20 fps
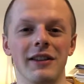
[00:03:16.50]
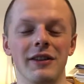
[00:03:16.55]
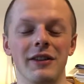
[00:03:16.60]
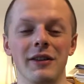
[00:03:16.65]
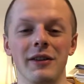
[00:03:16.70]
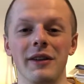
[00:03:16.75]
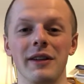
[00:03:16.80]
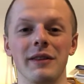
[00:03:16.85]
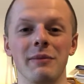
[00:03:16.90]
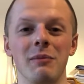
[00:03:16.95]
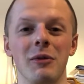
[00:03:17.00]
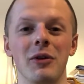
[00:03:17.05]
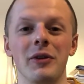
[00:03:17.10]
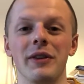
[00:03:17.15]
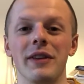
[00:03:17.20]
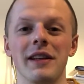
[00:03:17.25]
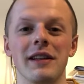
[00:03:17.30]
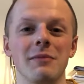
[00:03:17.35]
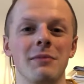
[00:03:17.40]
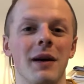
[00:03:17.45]
doing more
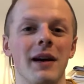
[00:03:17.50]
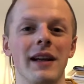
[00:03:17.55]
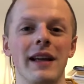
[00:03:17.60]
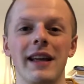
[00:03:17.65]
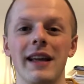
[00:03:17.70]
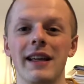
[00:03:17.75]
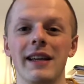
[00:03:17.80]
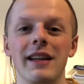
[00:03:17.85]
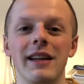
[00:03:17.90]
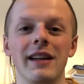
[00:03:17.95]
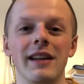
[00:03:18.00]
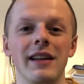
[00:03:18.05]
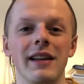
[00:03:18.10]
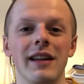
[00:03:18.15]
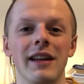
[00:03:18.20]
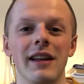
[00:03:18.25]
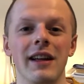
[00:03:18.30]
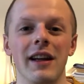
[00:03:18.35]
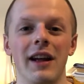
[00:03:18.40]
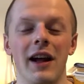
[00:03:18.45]
things by ear,
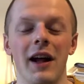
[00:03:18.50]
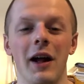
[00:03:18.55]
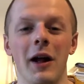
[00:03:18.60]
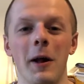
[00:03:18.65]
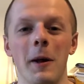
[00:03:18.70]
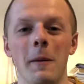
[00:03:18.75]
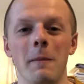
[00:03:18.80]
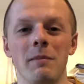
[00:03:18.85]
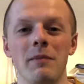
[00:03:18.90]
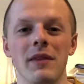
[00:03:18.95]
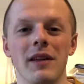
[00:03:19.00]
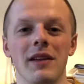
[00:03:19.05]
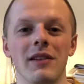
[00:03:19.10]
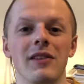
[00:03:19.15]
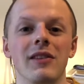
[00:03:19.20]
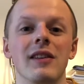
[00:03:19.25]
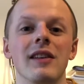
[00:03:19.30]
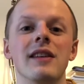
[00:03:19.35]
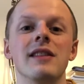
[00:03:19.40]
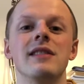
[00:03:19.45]

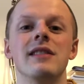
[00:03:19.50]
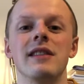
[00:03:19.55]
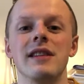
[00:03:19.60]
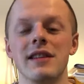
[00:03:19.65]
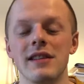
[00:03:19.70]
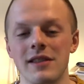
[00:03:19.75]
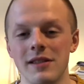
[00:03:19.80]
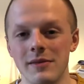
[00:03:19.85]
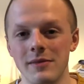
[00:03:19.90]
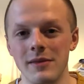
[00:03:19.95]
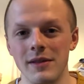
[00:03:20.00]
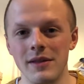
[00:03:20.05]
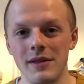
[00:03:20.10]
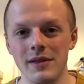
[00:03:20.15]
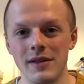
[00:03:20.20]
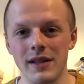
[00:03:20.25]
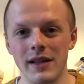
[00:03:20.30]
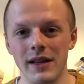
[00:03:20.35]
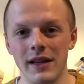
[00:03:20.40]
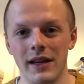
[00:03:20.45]
listening to
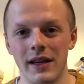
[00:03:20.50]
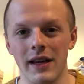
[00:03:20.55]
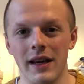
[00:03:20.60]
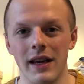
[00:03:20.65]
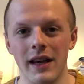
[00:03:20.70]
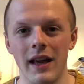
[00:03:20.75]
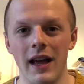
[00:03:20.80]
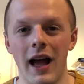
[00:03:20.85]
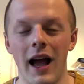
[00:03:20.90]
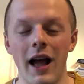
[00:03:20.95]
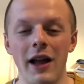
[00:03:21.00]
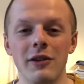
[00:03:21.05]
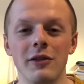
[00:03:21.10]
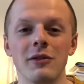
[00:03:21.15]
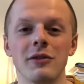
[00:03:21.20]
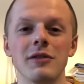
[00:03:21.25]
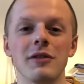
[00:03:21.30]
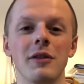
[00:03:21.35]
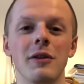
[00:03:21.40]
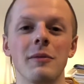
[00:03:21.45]
music, and
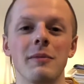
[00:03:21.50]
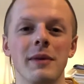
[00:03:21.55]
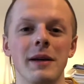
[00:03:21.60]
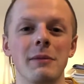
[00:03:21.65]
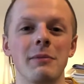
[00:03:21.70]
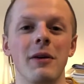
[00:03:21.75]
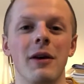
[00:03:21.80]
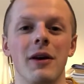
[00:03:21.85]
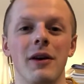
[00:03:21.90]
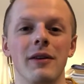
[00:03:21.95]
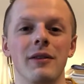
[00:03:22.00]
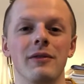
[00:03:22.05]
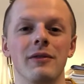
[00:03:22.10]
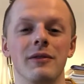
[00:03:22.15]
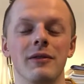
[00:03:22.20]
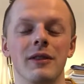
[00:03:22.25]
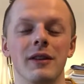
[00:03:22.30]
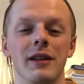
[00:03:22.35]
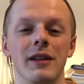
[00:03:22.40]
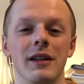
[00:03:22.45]
also a big part of
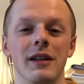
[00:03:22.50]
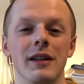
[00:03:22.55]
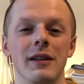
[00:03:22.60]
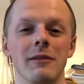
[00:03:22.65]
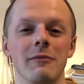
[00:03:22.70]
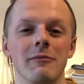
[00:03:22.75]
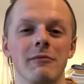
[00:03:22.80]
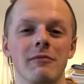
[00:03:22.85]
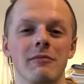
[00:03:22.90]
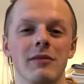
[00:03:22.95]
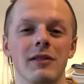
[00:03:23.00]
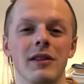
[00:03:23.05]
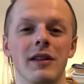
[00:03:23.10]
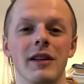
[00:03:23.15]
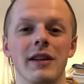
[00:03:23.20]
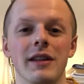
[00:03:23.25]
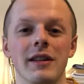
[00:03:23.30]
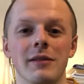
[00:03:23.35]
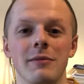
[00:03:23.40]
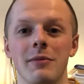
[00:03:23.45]

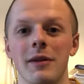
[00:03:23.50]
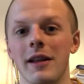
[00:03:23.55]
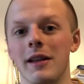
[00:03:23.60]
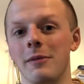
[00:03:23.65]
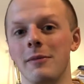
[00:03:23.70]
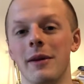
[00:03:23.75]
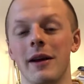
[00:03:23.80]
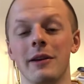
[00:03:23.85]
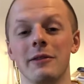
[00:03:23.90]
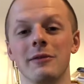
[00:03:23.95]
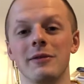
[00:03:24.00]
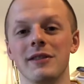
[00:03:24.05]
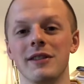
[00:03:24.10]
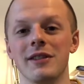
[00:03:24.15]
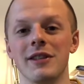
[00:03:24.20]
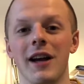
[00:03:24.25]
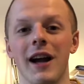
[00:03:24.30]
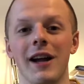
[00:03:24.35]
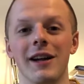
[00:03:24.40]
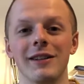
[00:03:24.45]
learning to play the piano as a
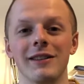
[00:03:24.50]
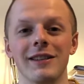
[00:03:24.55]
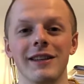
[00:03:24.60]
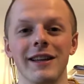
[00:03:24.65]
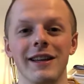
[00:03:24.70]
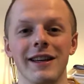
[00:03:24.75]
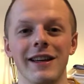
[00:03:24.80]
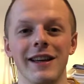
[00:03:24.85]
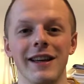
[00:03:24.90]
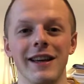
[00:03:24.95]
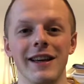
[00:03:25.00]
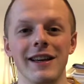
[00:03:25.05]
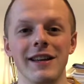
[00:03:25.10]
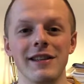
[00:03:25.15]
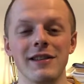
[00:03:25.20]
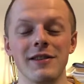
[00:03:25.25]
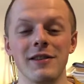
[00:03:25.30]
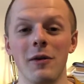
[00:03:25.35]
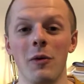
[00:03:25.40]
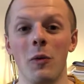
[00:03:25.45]
child
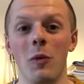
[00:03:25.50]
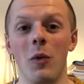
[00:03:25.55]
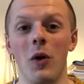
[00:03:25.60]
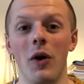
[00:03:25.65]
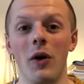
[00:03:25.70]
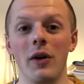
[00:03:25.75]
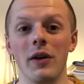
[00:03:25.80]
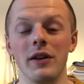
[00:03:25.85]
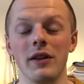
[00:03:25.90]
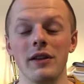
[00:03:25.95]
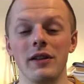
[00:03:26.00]
is what